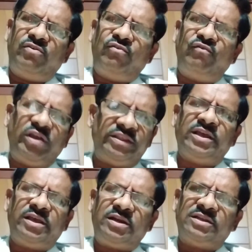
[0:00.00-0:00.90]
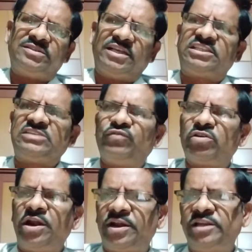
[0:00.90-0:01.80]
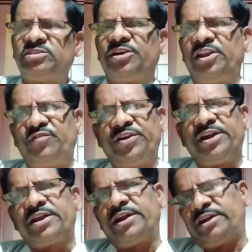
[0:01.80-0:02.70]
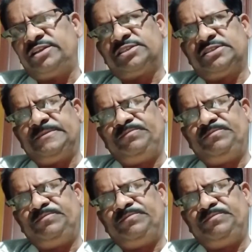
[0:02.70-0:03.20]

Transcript: whether successful countries or defeated countries.